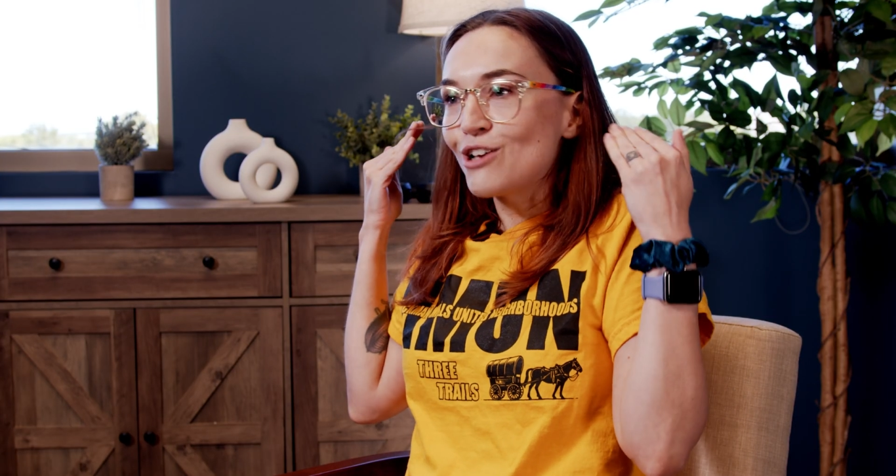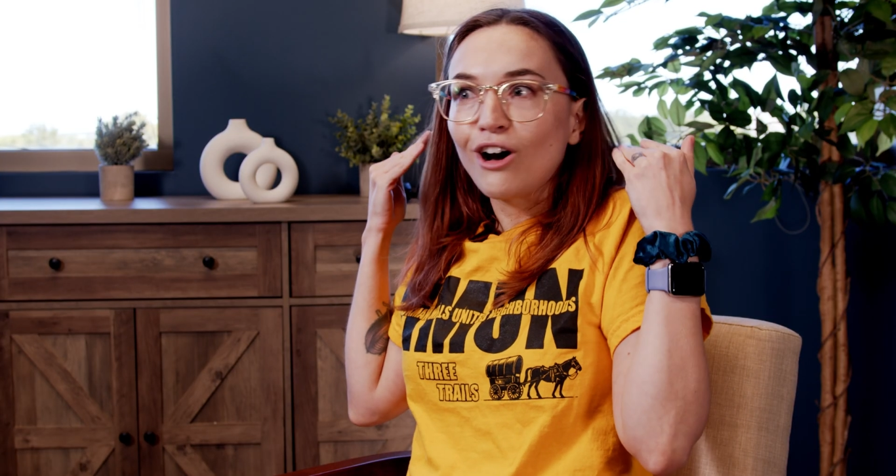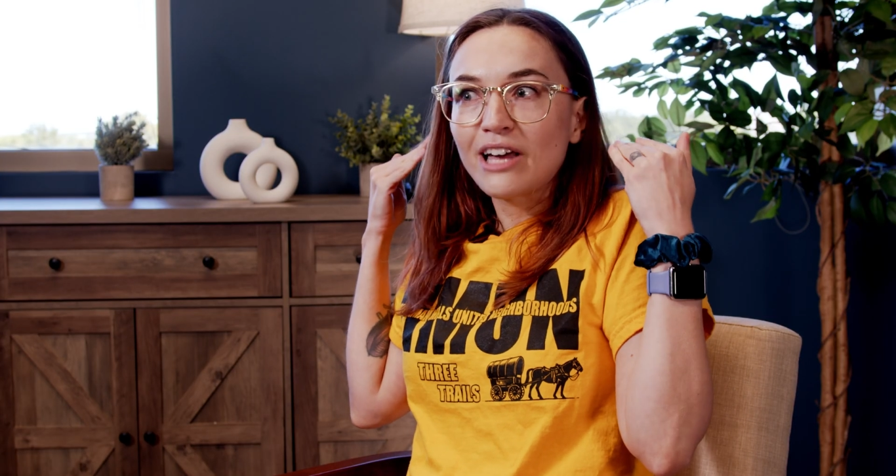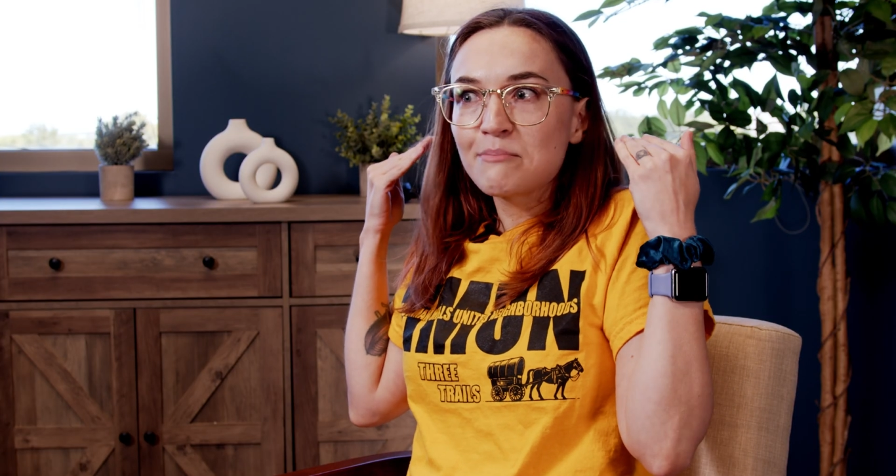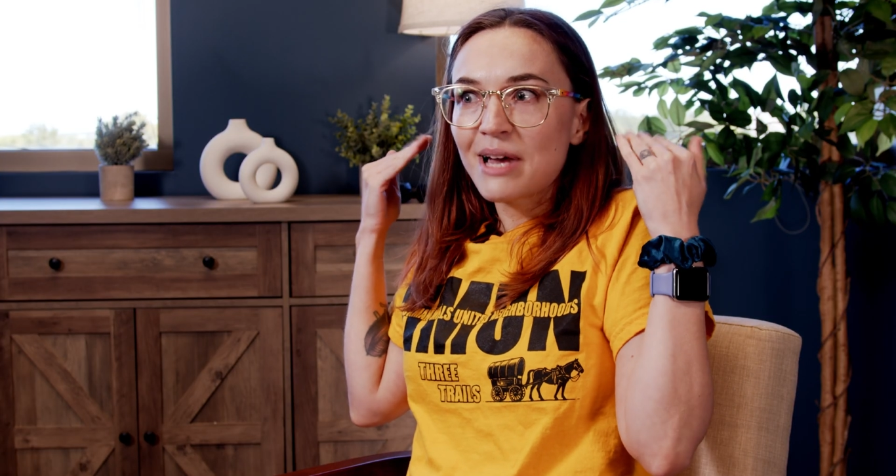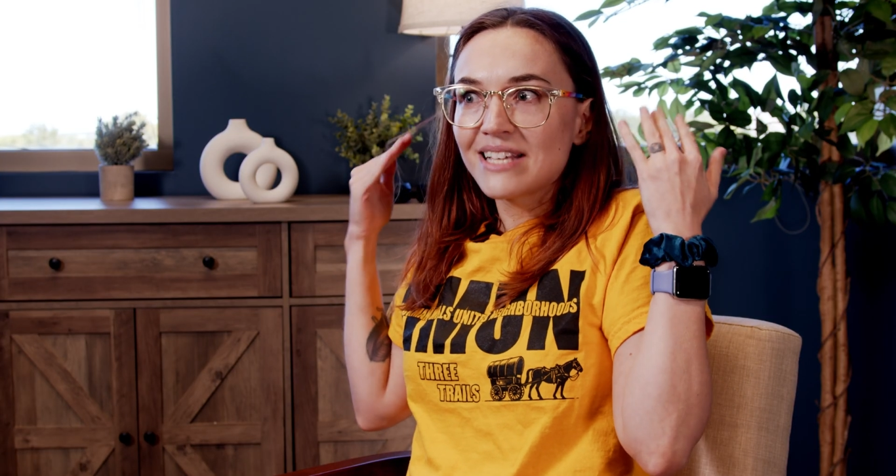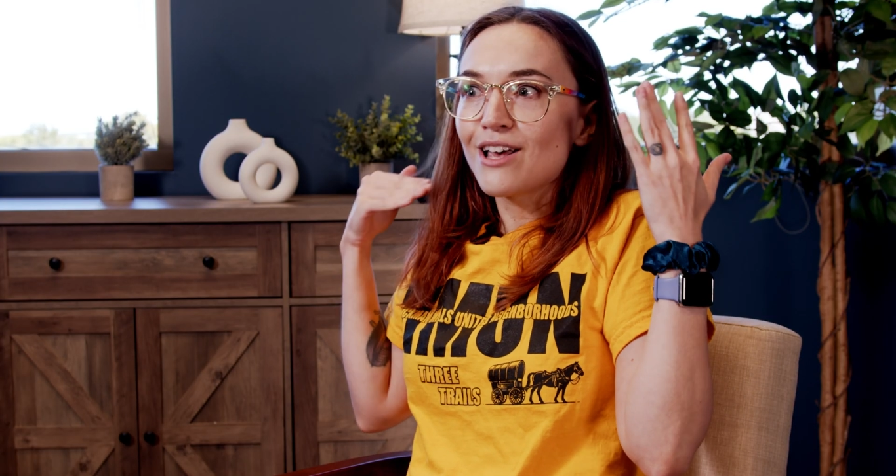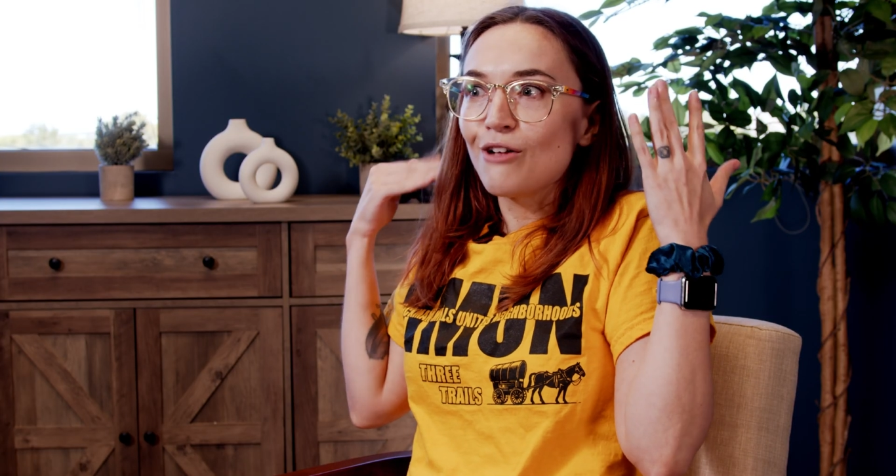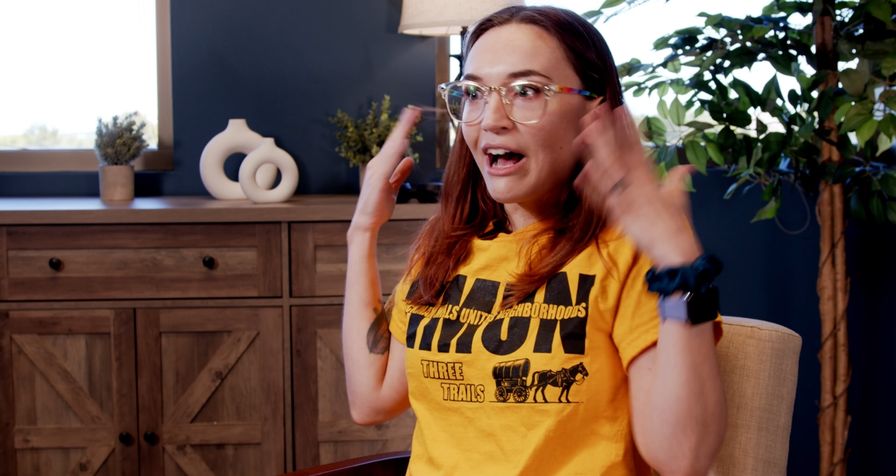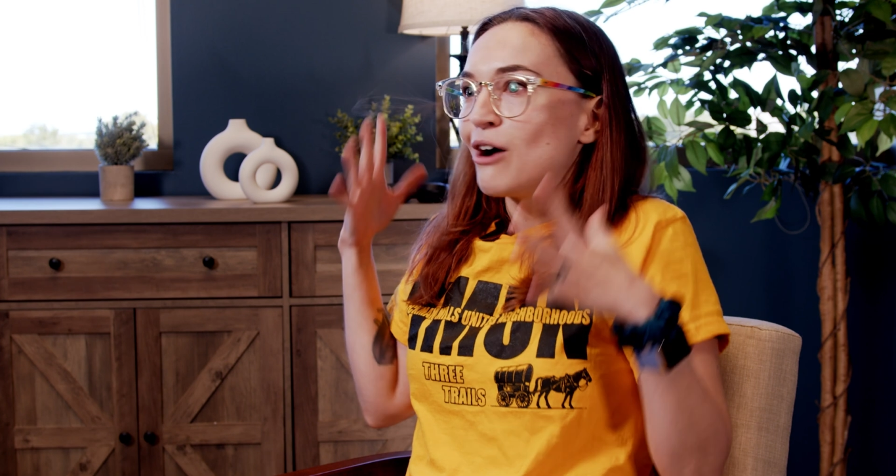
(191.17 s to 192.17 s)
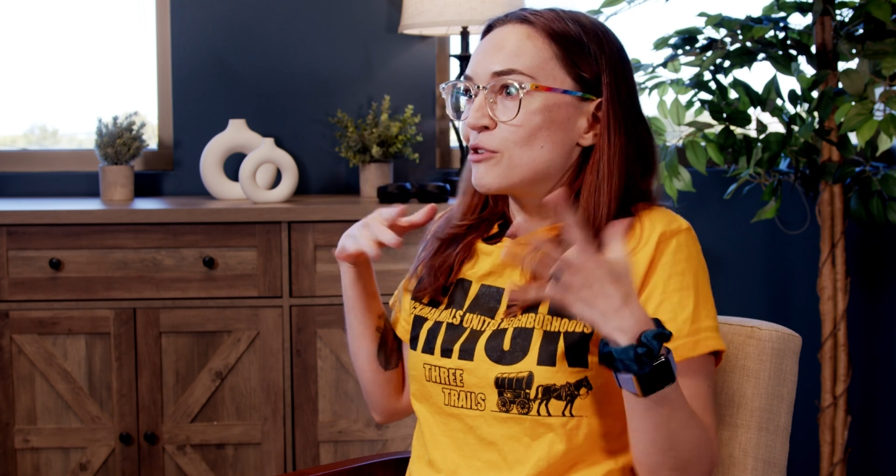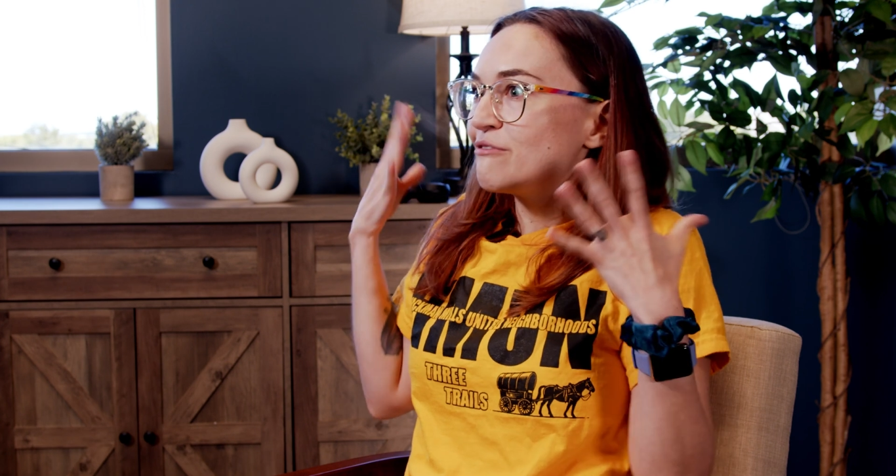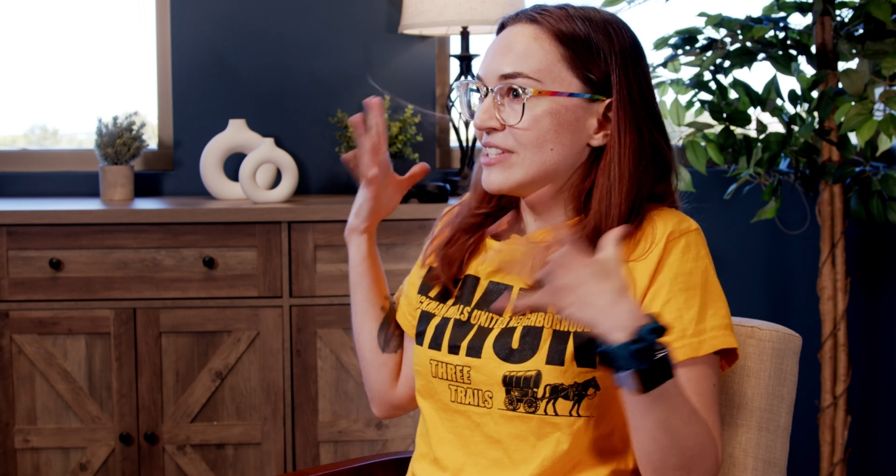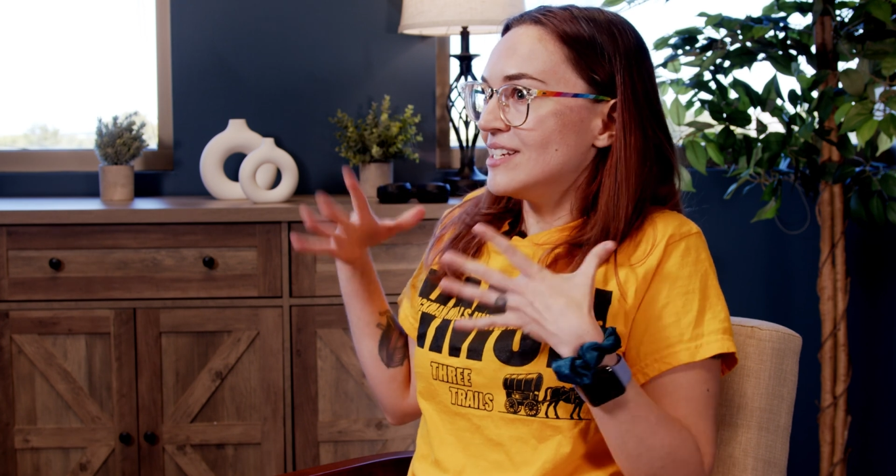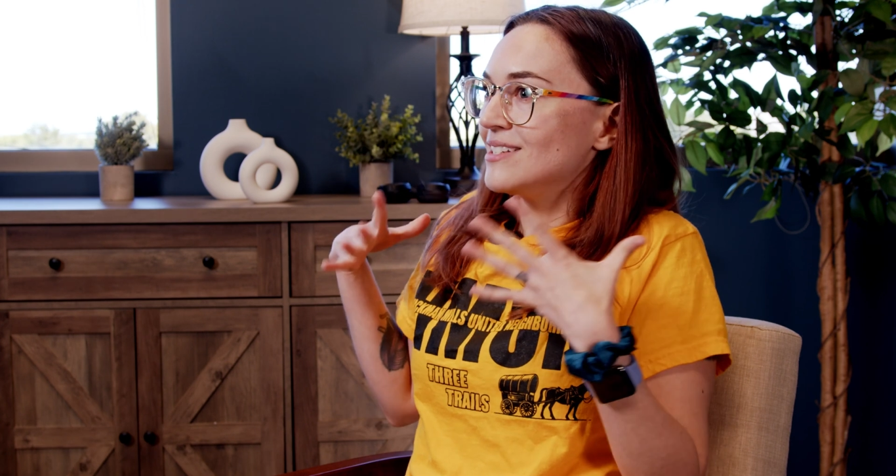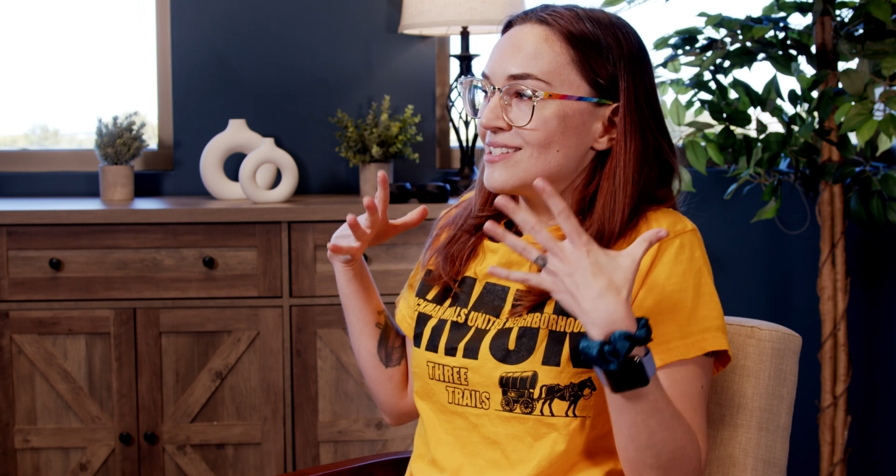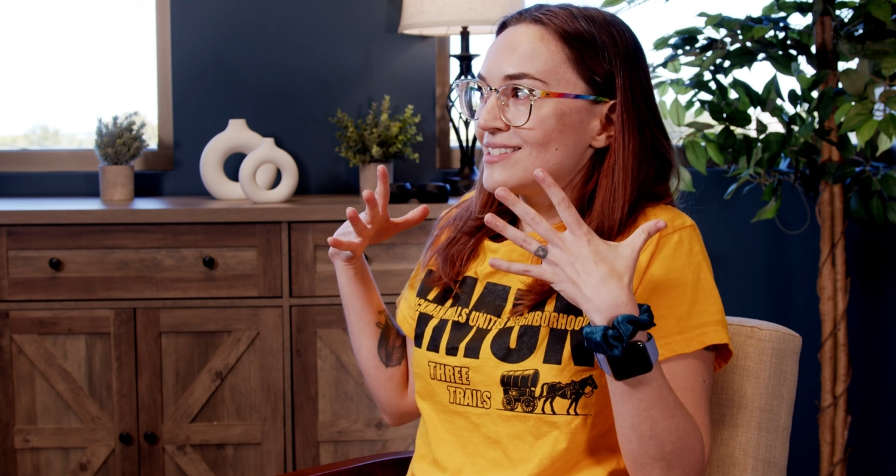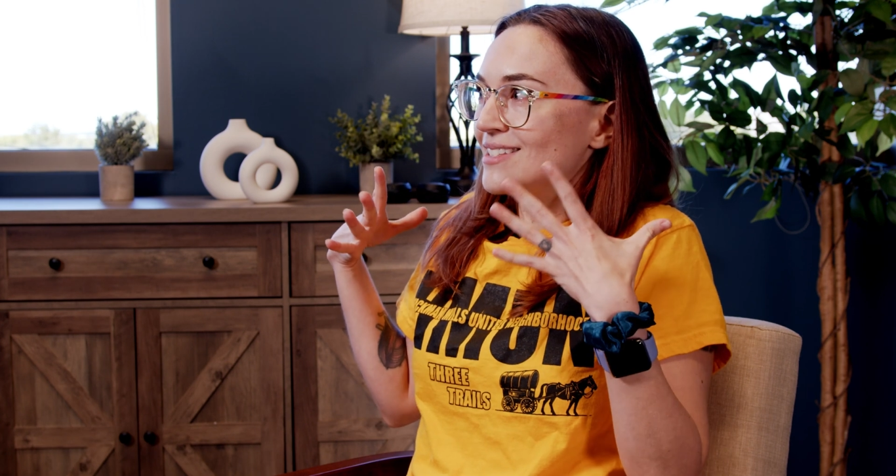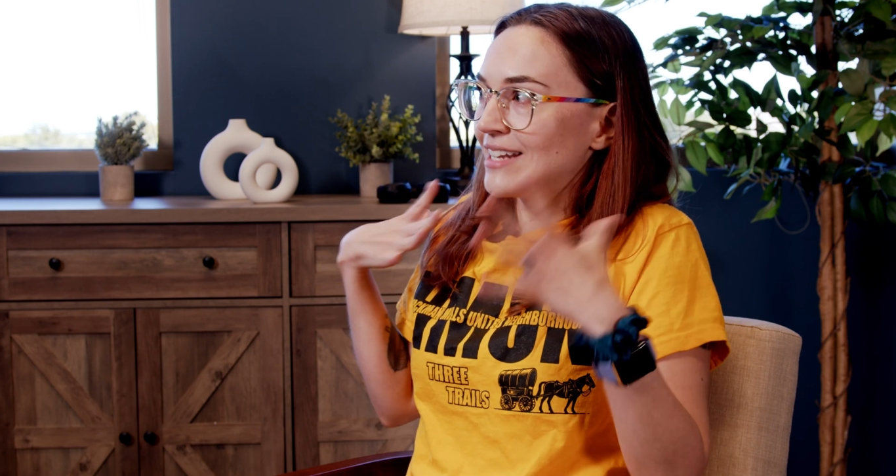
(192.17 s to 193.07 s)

talking myself out of these